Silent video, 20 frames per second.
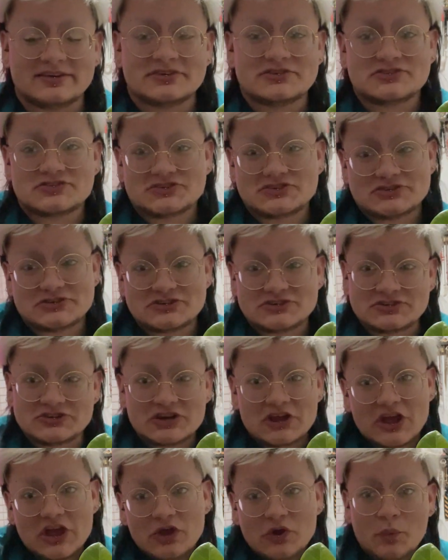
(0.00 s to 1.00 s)

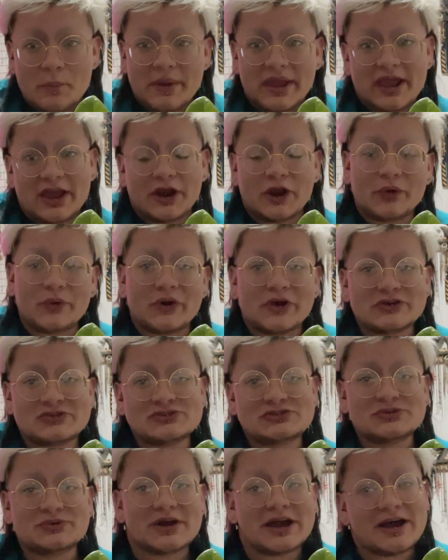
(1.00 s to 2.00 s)
shoot me any
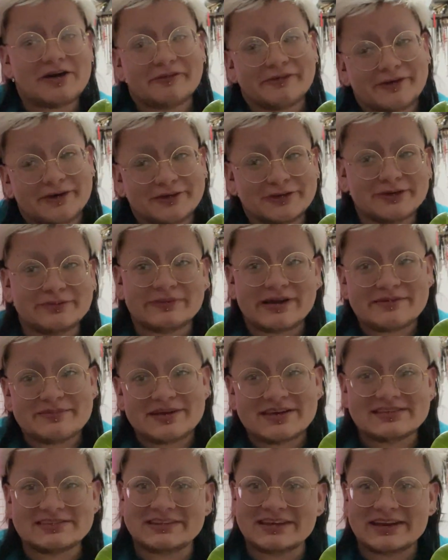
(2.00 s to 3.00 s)
questions you have, and I'll do my
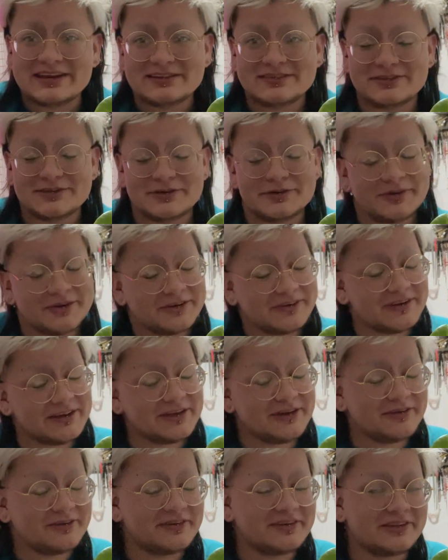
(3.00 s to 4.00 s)
best to answer you or
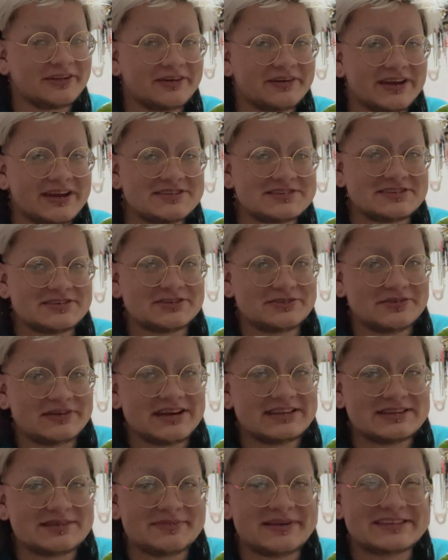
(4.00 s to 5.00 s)
direct you in a location to
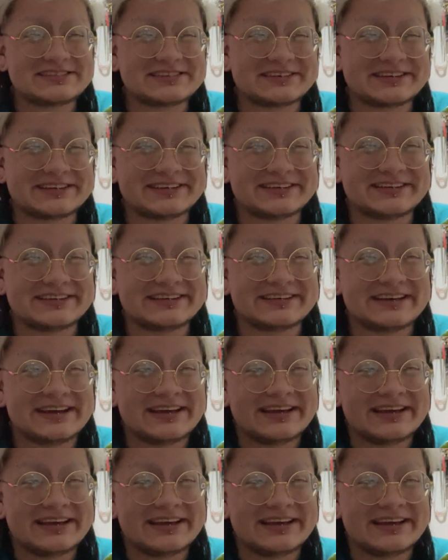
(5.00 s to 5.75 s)
get them answered.